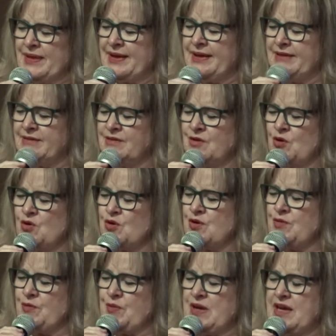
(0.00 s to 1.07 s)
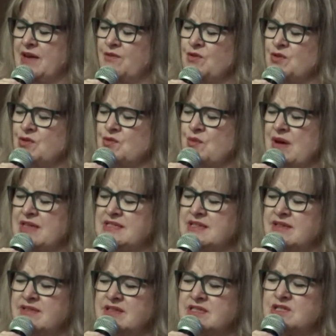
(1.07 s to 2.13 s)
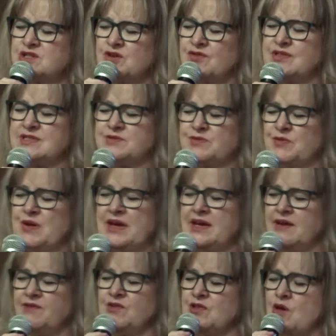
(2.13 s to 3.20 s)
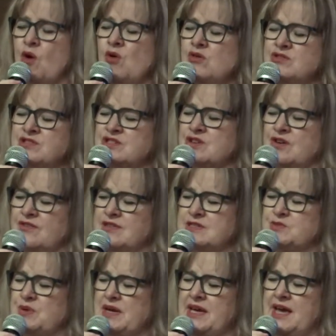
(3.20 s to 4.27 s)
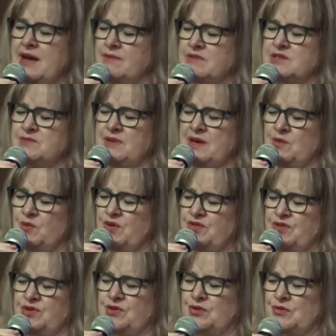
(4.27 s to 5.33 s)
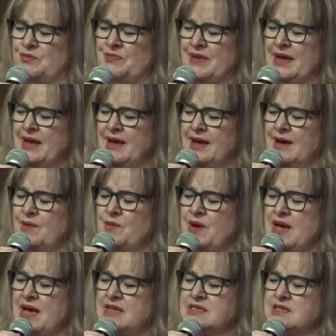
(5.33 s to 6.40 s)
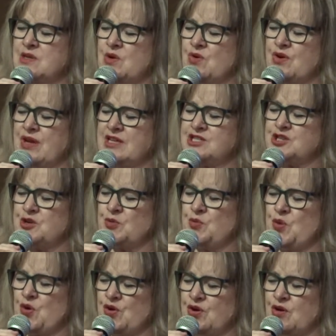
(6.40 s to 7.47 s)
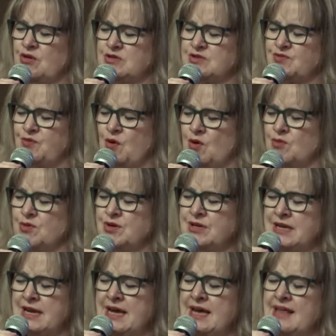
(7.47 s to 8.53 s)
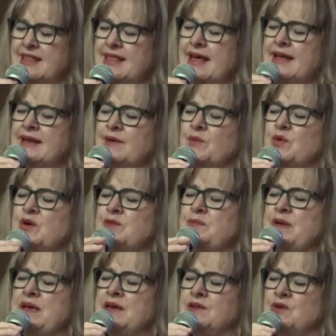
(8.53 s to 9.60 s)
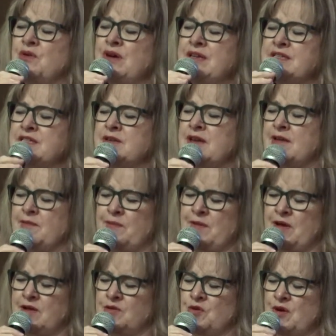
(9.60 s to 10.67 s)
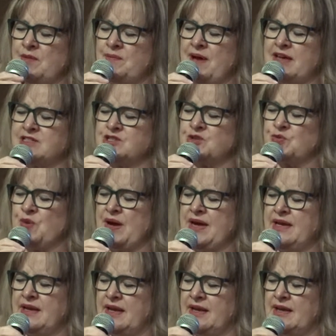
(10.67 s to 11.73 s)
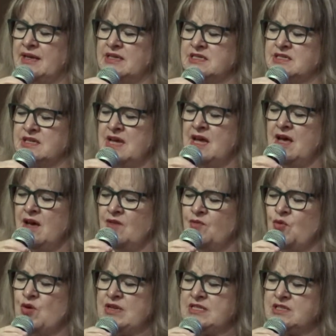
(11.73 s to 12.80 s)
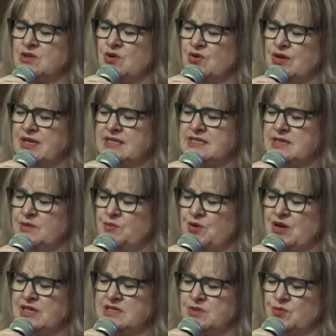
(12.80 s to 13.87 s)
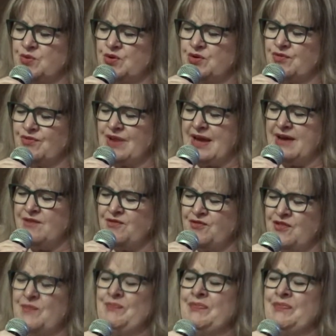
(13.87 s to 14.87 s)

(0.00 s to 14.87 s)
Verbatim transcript: And Lord, we give you the rest of the service. We give you the whole service. We came to meet with you. And we ask, Lord, as your word goes forward, that it would be anointed, anoint Pastor Wayne and his voice, Lord, as he brings the word of life.